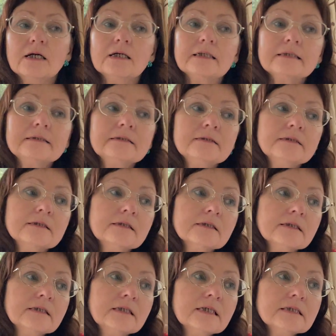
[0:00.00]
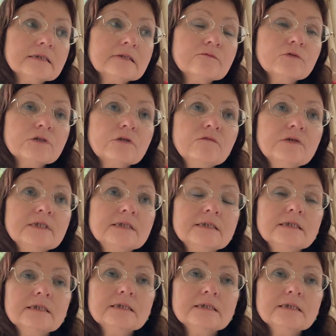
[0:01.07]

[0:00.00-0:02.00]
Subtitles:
And that's what we see